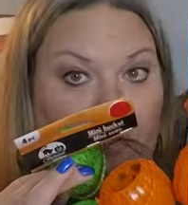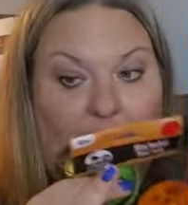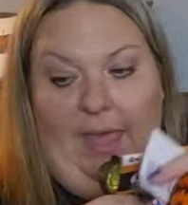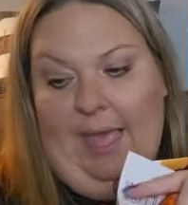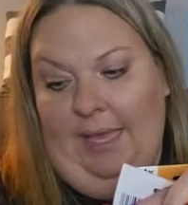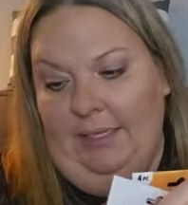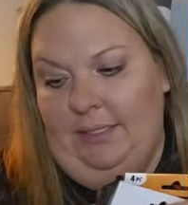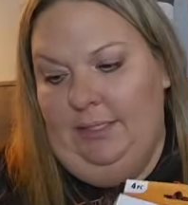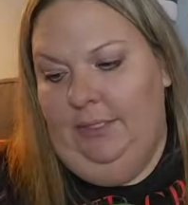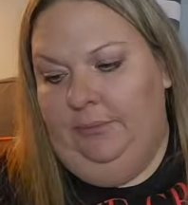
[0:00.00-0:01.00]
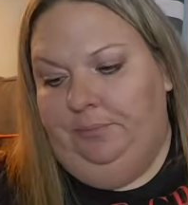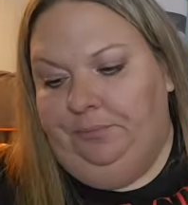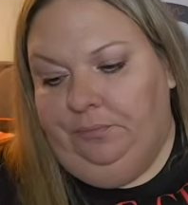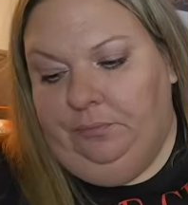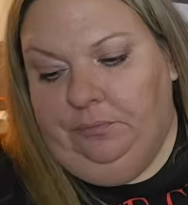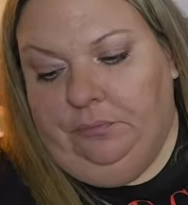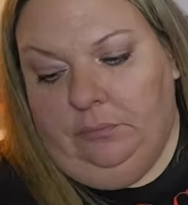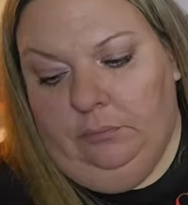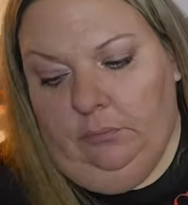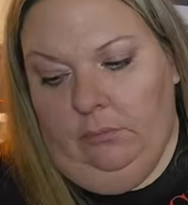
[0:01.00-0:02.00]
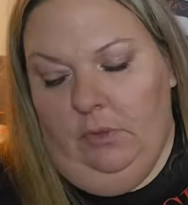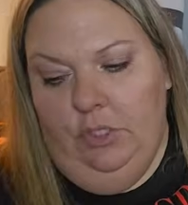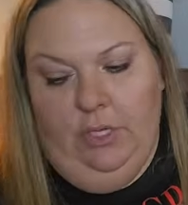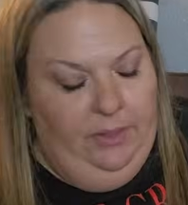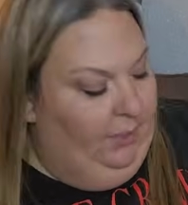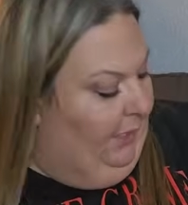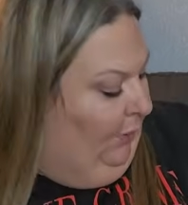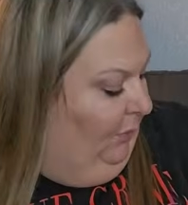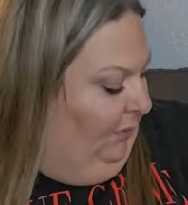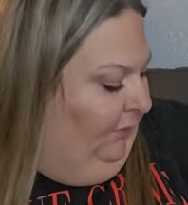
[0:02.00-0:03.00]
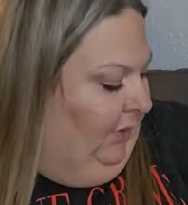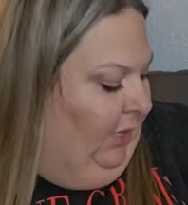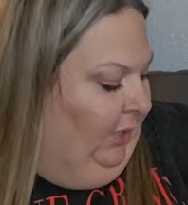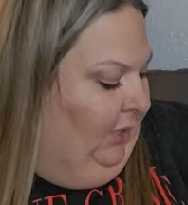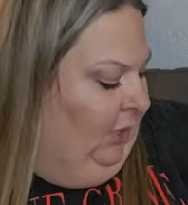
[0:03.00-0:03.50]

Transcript: that. So I thought that would be fun.